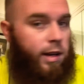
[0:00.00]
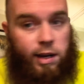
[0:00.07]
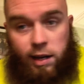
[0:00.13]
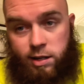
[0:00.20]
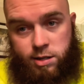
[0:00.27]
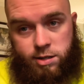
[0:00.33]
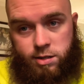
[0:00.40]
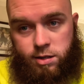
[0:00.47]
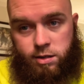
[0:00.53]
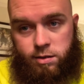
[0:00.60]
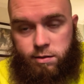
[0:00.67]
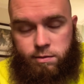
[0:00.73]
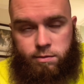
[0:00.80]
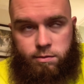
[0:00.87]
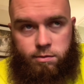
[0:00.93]
just
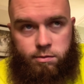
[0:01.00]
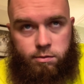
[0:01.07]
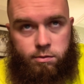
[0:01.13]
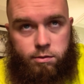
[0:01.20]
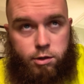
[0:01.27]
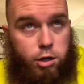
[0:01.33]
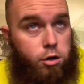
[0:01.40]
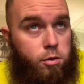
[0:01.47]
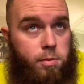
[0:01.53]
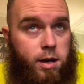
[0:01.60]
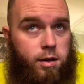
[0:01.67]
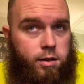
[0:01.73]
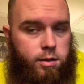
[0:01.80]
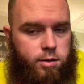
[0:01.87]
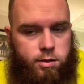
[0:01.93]
didn't know
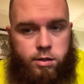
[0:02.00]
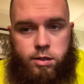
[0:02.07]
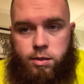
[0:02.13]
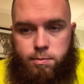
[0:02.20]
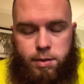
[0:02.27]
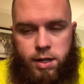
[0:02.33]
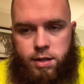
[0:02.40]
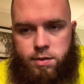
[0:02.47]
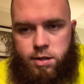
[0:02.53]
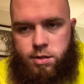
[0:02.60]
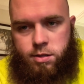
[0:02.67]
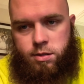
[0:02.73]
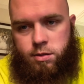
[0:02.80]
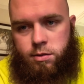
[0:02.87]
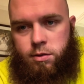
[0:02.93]
about it or didn't pay
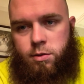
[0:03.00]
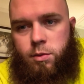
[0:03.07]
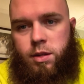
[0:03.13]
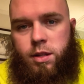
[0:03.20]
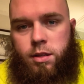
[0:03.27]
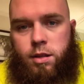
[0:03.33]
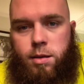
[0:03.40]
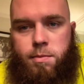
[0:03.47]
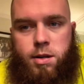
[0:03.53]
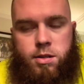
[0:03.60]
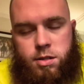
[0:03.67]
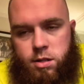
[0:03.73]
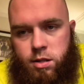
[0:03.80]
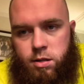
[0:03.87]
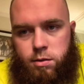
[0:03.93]
attention to it when they
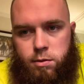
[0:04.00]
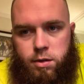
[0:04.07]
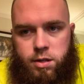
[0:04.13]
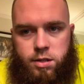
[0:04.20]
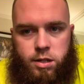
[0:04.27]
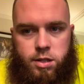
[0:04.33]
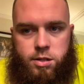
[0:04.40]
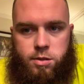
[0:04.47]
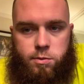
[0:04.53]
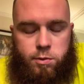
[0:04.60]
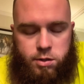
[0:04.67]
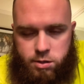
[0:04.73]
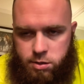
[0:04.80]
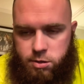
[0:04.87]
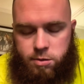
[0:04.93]
mentioned it in orientation,
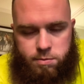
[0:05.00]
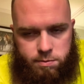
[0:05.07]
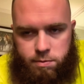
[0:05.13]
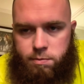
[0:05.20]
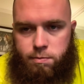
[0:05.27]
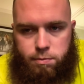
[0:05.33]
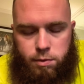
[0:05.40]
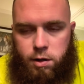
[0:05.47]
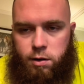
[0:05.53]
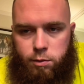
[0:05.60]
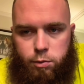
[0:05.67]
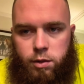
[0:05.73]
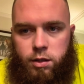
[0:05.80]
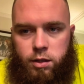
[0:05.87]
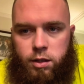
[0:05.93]
which is a
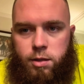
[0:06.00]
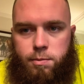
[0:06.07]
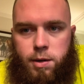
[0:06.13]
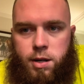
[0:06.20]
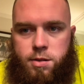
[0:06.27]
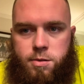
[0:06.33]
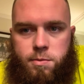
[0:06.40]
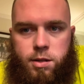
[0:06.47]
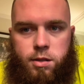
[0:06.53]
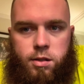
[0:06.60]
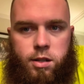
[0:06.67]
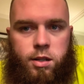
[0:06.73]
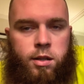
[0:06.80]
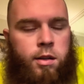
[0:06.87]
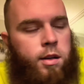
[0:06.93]
really good possibility.